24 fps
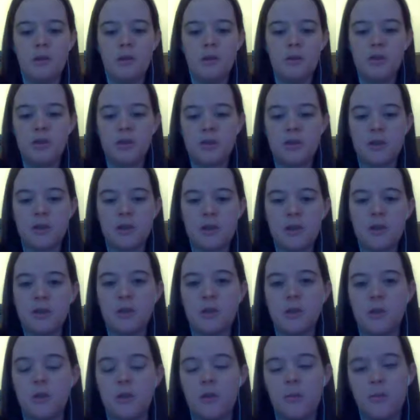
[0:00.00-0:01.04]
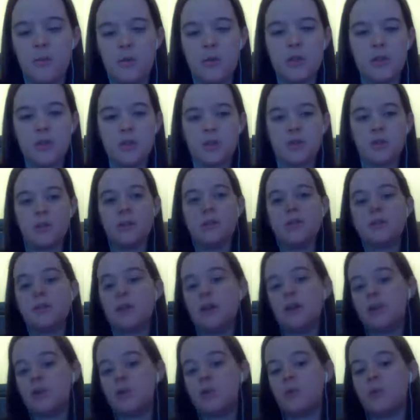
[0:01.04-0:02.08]
just an intro to the procedure. There's
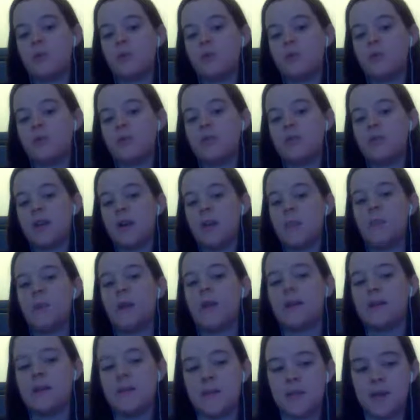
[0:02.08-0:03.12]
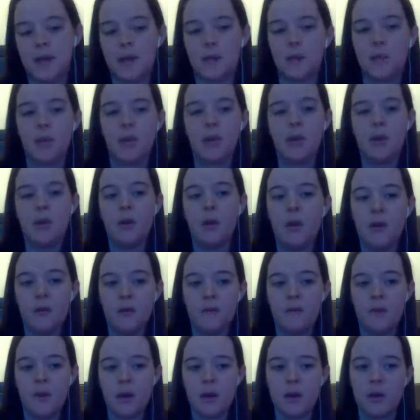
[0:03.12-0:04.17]
actual step-by-step
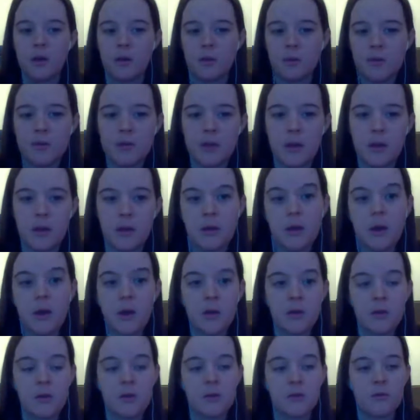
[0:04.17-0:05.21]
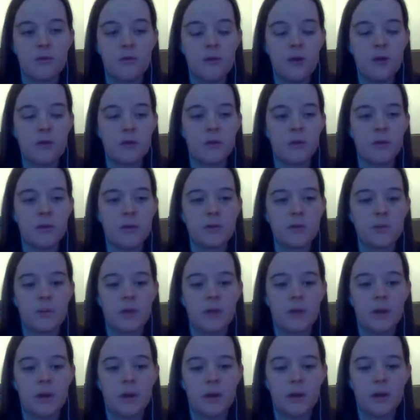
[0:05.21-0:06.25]
videos that are going to follow this
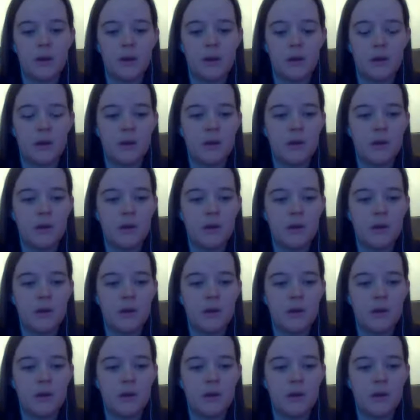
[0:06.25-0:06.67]
one in